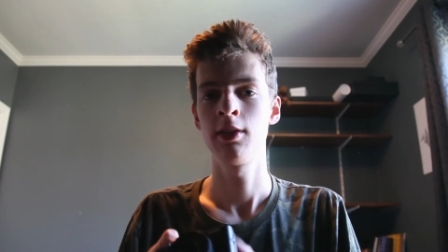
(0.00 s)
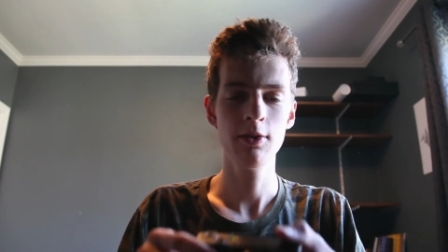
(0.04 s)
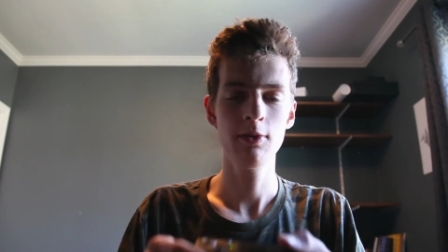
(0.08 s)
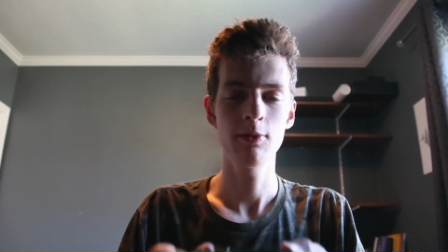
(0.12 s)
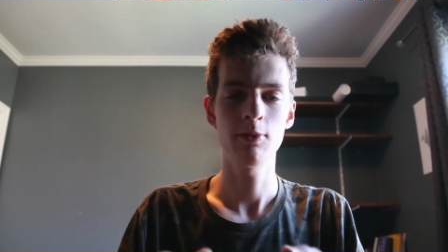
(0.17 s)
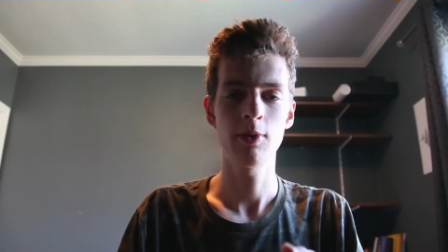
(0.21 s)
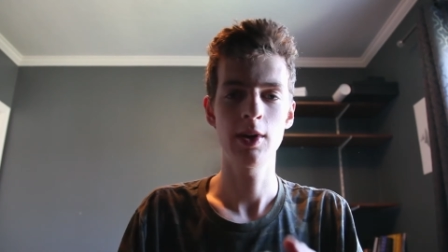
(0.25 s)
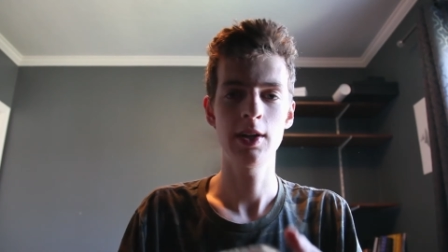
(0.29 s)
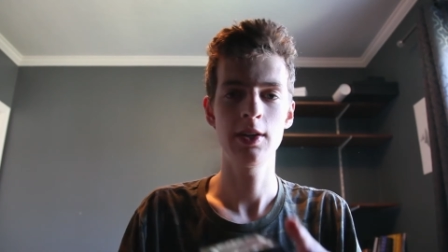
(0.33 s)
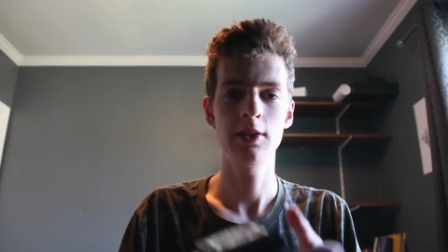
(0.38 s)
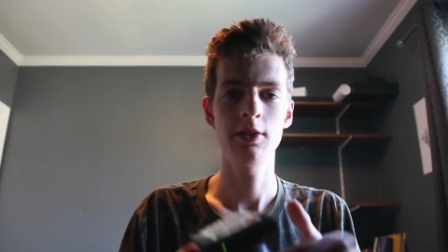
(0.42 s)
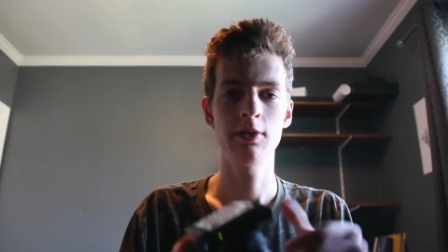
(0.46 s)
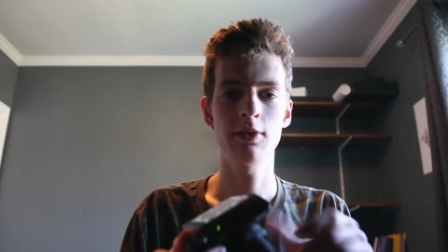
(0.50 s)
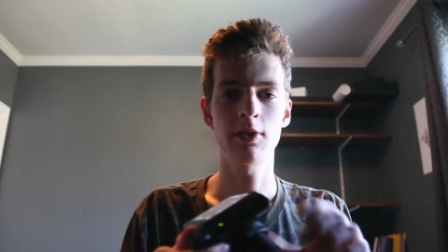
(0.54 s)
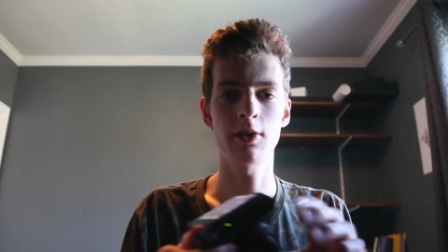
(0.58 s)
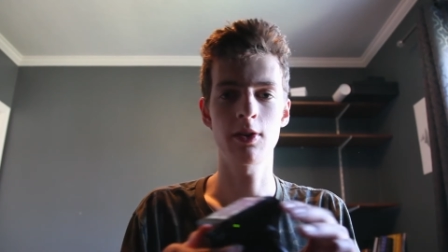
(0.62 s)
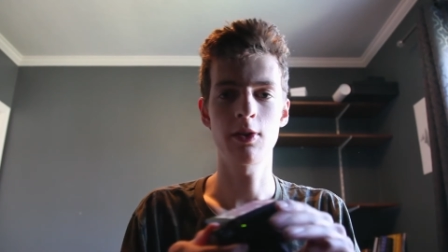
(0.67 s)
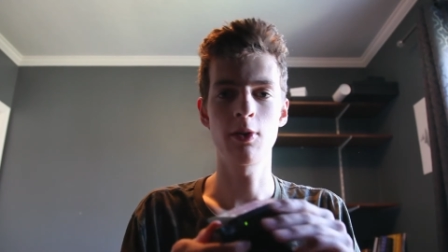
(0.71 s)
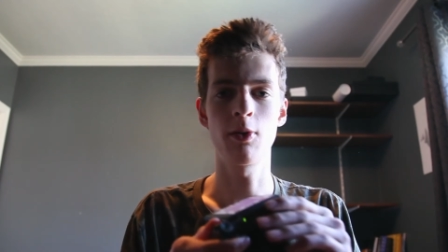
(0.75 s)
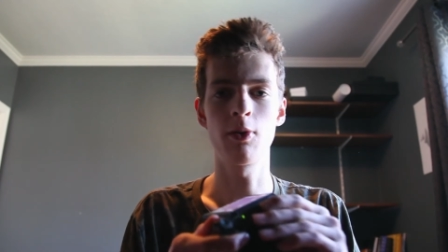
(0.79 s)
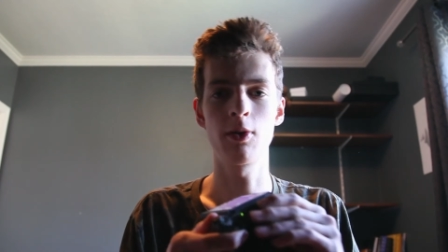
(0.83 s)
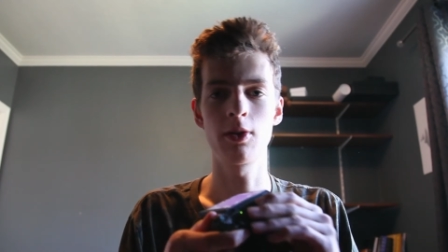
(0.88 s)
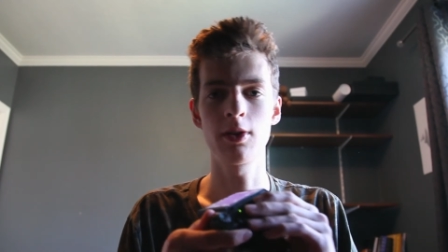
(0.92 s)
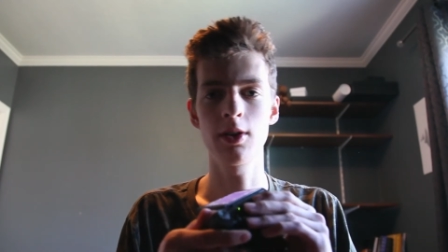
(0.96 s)
When you're
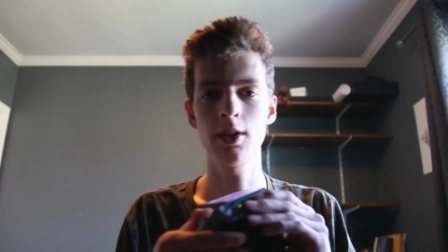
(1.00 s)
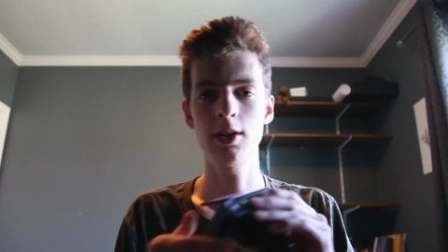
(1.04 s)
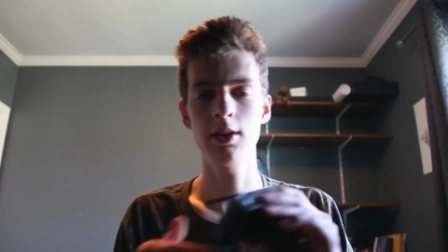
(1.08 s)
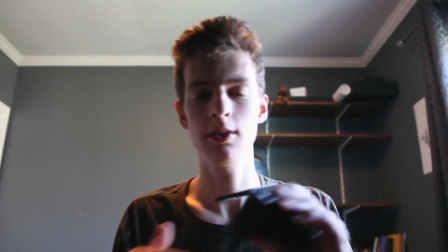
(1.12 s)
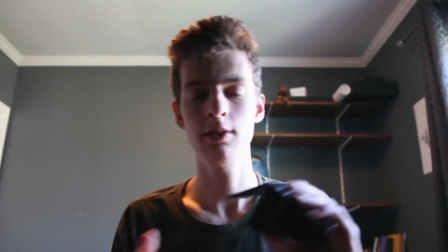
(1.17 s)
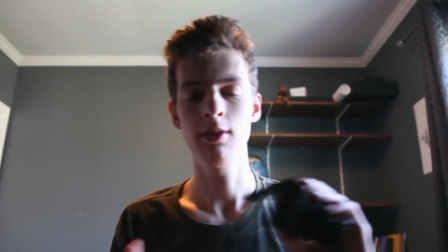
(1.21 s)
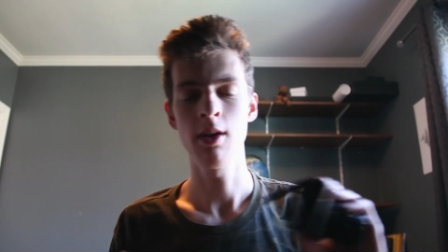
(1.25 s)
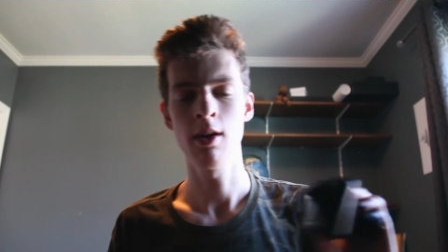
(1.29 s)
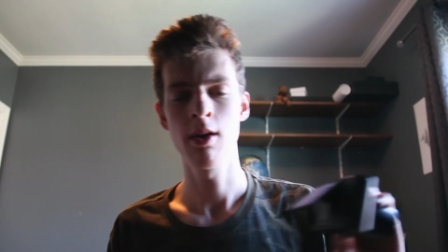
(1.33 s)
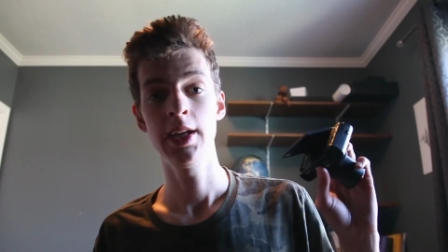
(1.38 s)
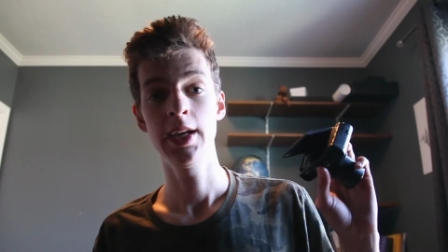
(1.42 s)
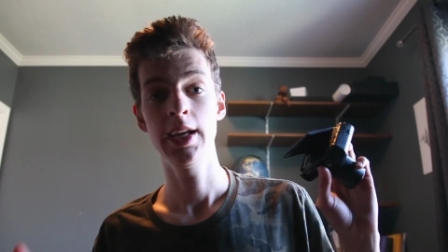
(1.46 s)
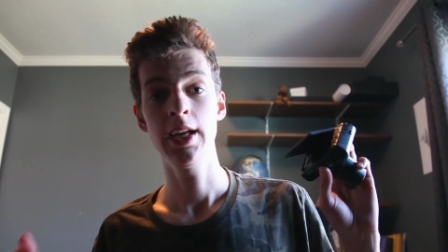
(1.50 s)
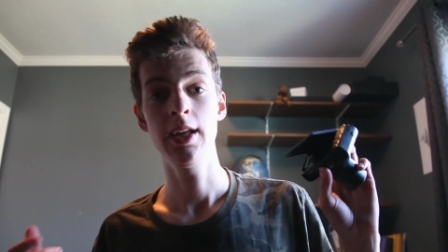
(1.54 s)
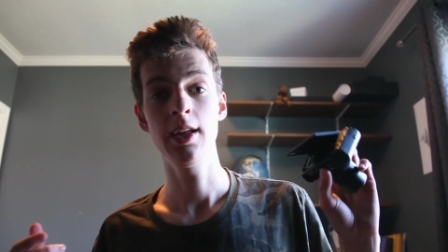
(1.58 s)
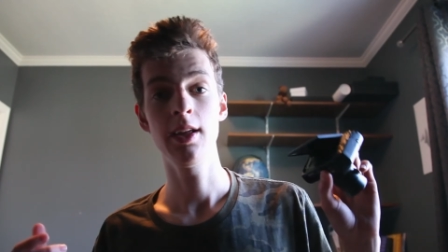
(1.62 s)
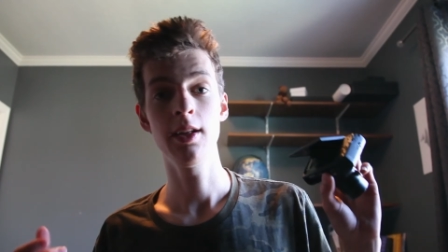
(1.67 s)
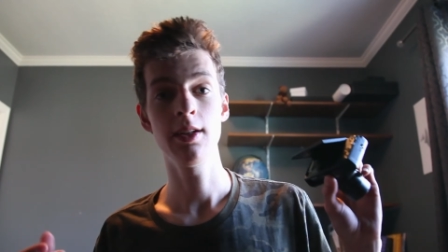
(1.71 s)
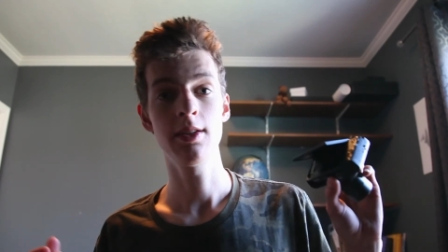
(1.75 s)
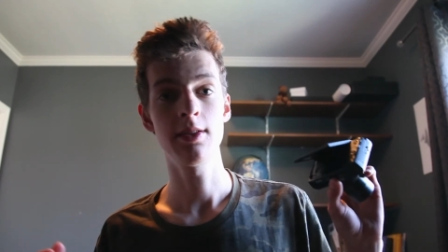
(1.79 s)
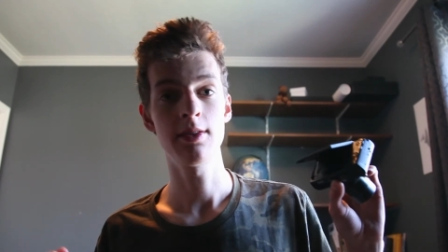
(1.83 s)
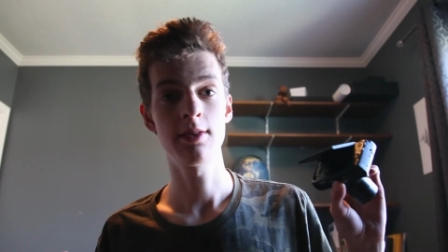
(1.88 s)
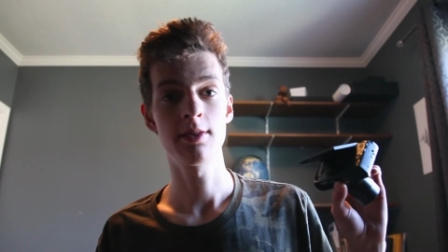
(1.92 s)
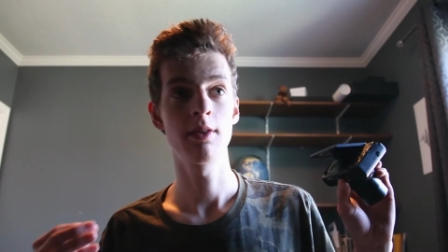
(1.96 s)
recording,
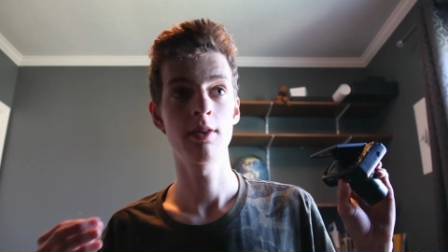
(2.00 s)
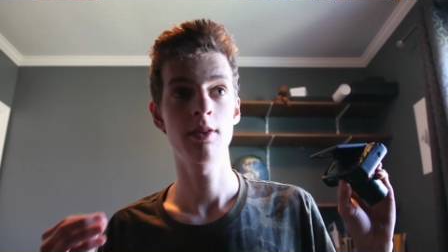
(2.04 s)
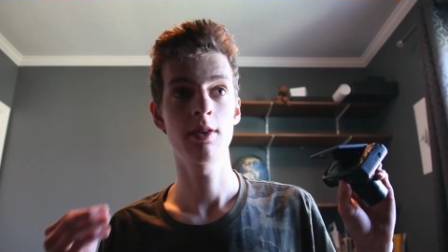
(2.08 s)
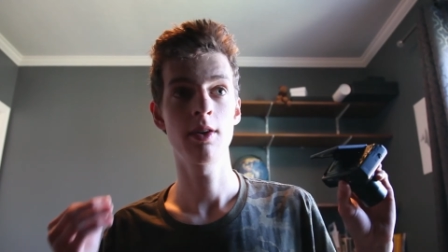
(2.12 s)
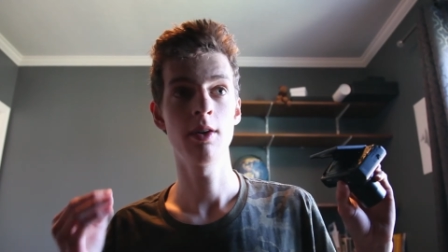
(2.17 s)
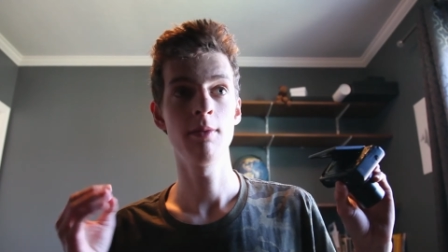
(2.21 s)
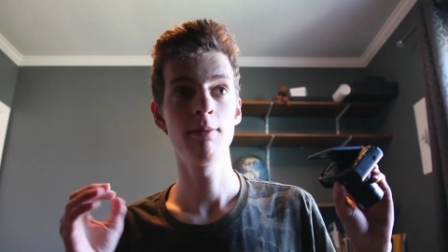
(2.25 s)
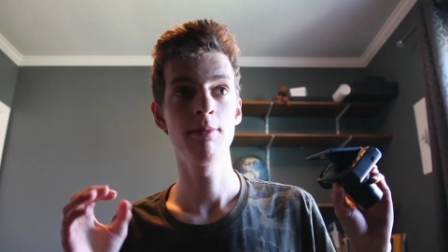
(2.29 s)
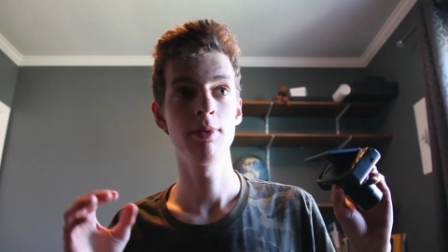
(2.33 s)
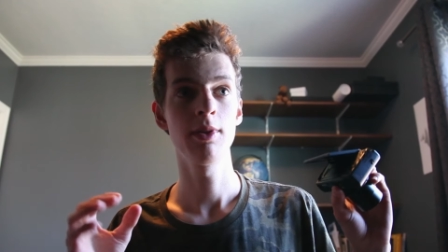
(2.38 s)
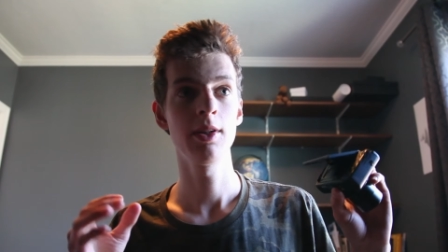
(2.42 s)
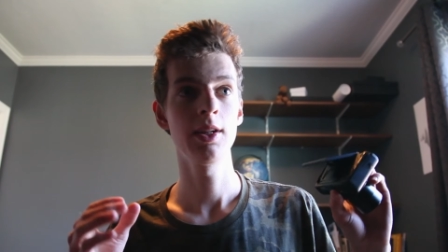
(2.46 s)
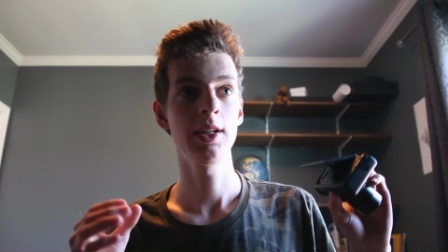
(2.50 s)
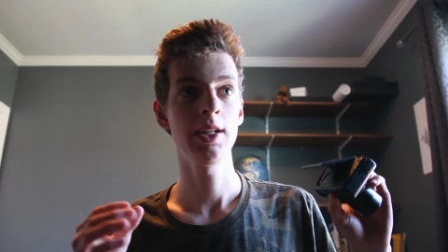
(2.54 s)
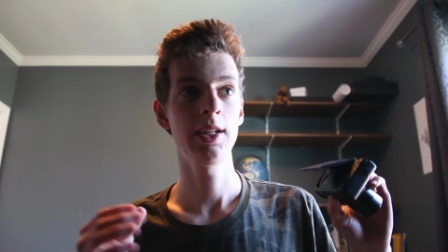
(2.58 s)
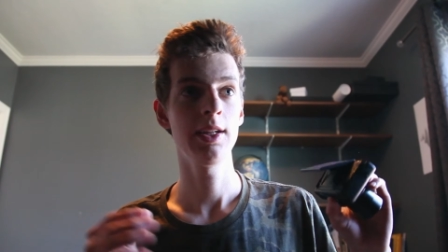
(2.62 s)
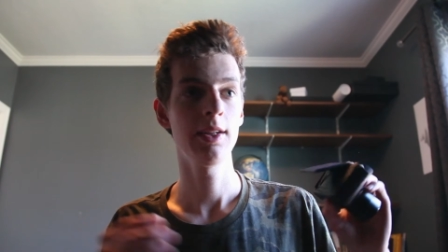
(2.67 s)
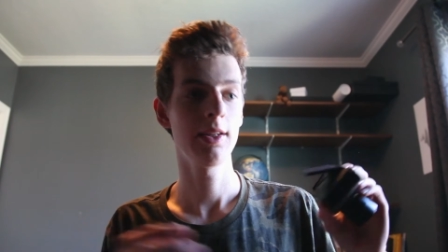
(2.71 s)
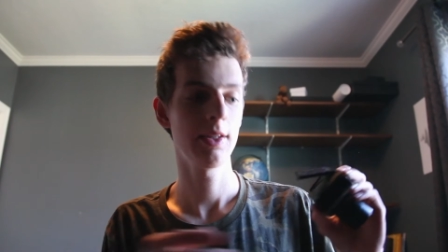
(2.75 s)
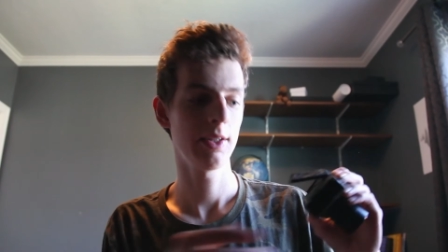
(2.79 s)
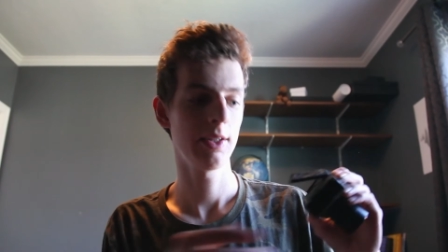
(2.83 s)
it's completely